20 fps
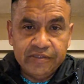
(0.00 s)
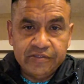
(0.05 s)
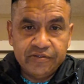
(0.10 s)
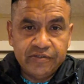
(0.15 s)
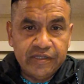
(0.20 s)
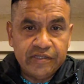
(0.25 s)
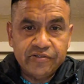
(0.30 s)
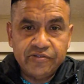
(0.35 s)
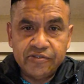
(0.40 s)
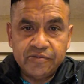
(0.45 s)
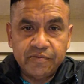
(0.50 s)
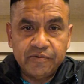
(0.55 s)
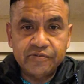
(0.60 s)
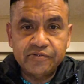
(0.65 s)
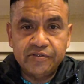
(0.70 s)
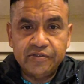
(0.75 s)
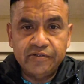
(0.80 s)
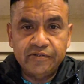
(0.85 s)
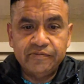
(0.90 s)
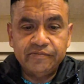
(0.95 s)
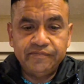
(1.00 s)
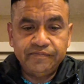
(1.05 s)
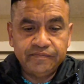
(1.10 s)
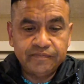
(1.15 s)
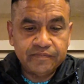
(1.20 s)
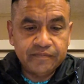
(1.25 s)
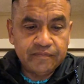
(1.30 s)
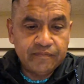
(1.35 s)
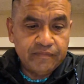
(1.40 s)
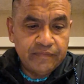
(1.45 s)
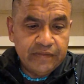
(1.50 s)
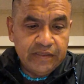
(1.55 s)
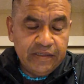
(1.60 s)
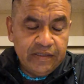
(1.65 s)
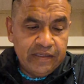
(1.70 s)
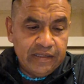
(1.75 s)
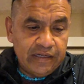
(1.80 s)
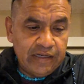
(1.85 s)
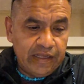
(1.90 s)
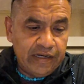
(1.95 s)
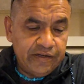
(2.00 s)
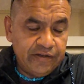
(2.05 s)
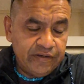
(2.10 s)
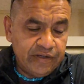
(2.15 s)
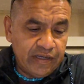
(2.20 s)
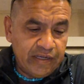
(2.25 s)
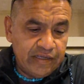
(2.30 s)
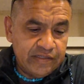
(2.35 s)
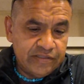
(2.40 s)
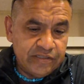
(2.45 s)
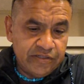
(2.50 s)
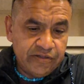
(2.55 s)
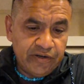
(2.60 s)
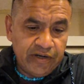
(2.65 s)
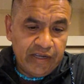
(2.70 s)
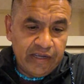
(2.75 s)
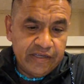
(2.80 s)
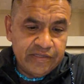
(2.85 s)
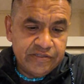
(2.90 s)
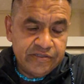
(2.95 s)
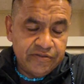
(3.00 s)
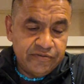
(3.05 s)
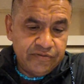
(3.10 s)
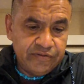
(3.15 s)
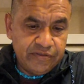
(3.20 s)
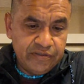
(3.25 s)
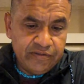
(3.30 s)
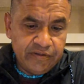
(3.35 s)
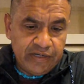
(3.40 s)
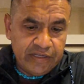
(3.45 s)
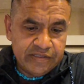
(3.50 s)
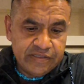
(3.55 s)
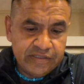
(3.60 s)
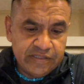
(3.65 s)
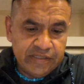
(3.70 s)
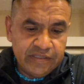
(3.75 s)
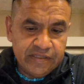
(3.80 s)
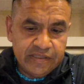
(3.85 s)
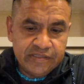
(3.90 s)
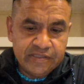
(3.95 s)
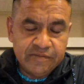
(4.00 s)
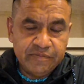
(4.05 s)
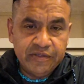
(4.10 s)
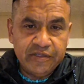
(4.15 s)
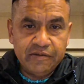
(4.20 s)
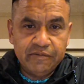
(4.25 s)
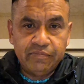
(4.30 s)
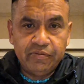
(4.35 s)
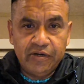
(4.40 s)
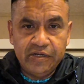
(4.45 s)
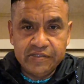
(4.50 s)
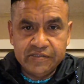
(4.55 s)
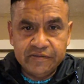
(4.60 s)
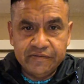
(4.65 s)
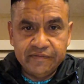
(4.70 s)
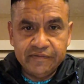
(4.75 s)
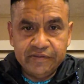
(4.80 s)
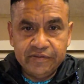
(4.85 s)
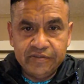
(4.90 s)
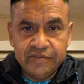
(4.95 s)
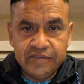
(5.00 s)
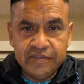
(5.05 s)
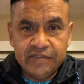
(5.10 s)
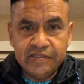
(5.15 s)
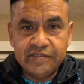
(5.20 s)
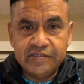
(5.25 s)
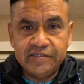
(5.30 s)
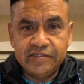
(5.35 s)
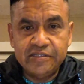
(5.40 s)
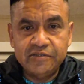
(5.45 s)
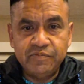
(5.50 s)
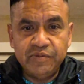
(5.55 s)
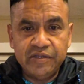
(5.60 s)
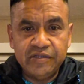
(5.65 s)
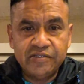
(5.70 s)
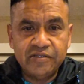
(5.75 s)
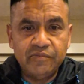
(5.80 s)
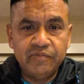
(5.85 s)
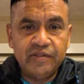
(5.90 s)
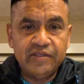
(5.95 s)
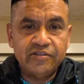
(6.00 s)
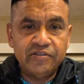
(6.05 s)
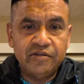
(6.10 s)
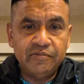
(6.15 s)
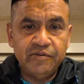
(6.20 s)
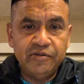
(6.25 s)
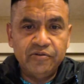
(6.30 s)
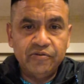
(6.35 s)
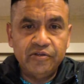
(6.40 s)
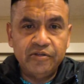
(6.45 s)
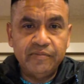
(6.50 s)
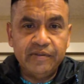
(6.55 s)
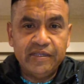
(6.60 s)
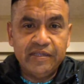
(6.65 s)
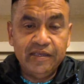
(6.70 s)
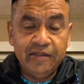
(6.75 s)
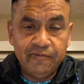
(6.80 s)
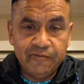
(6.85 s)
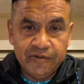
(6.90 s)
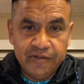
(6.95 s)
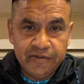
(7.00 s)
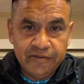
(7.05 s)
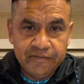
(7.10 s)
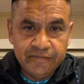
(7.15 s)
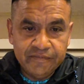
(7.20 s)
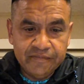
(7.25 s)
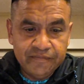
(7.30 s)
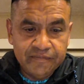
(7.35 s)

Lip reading: These are things you're supposed to do. And a lot of you guys, in your eyes, you're not seeing this as being impressive. You're seeing this just being something they should have been doing to begin with.